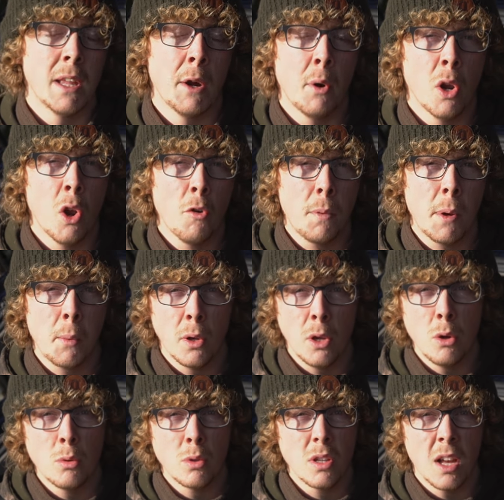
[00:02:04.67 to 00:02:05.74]
Now a lot of people
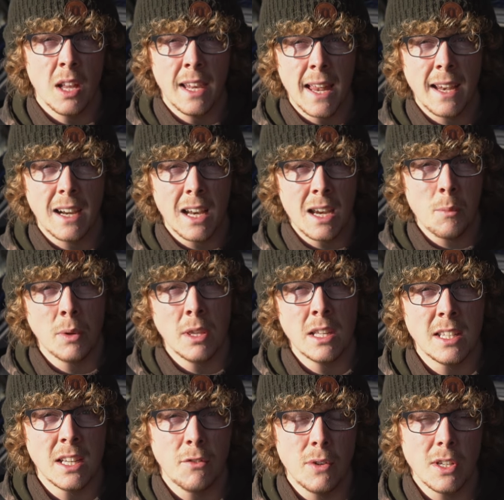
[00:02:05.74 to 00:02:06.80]
use a lead clip when they're
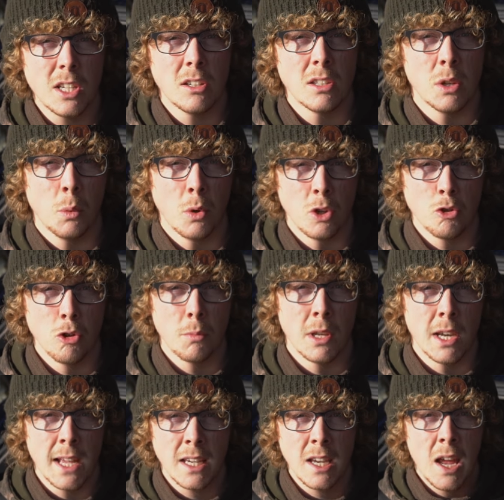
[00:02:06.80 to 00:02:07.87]
zig fishing because they want to drop the
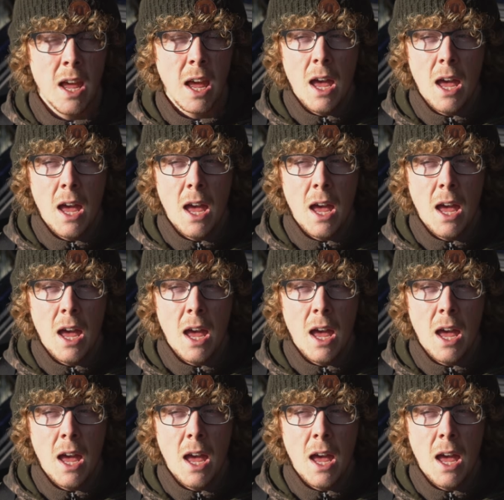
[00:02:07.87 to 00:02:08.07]
lead.